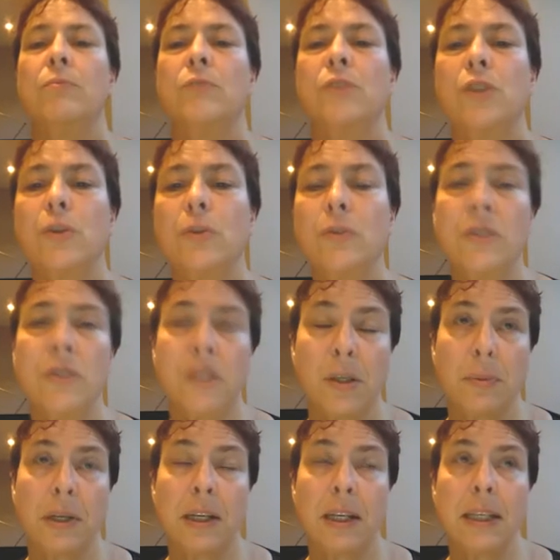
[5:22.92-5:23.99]
students
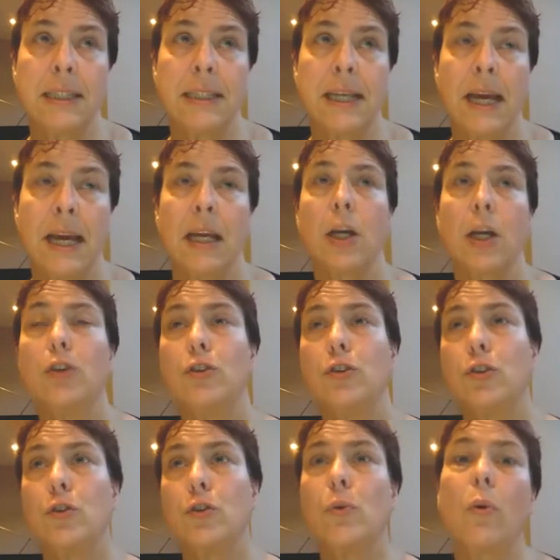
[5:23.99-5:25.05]
typically take
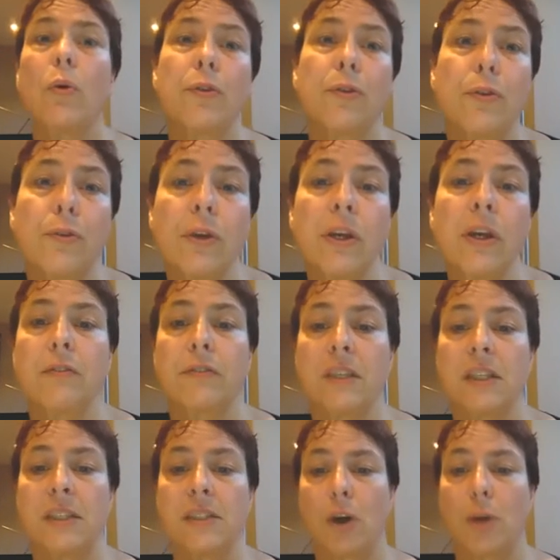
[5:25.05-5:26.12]
2 or 3 of
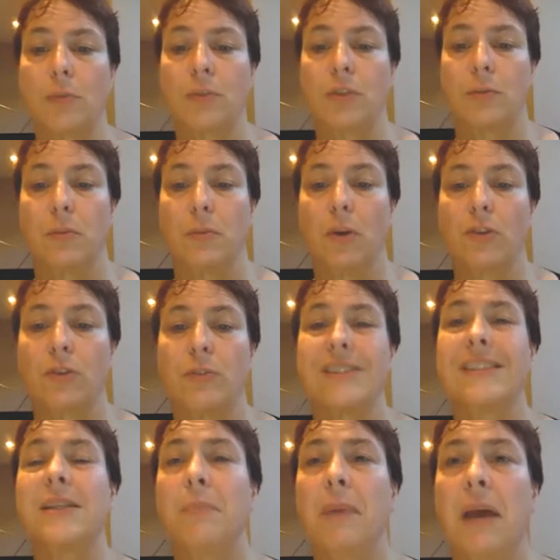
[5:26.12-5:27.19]
these option
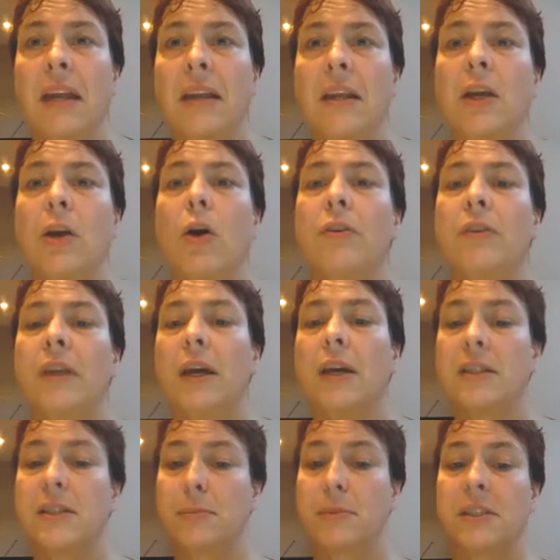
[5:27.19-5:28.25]
modules, depending on
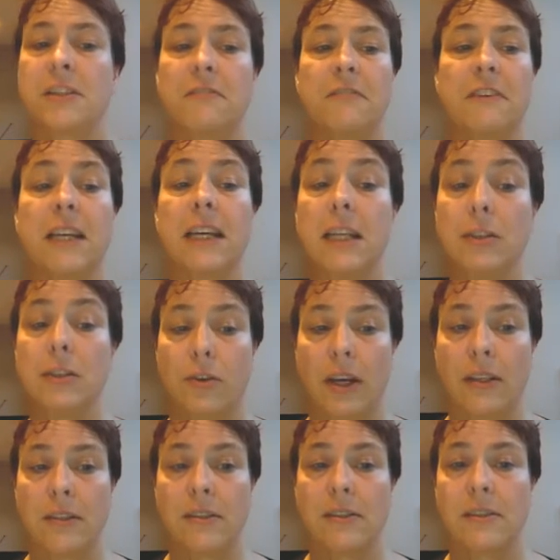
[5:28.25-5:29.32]
their specific
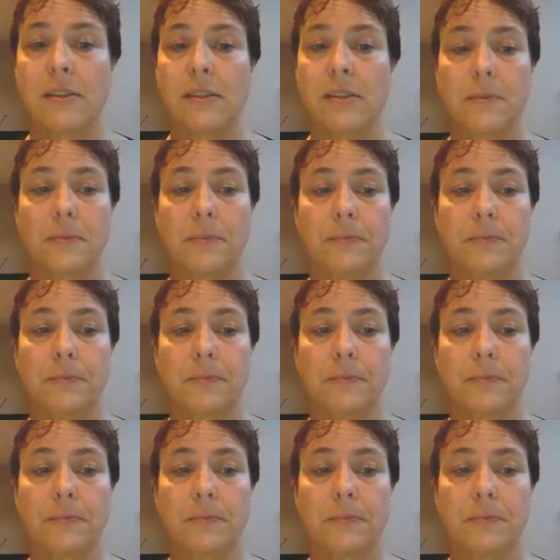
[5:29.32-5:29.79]
interests.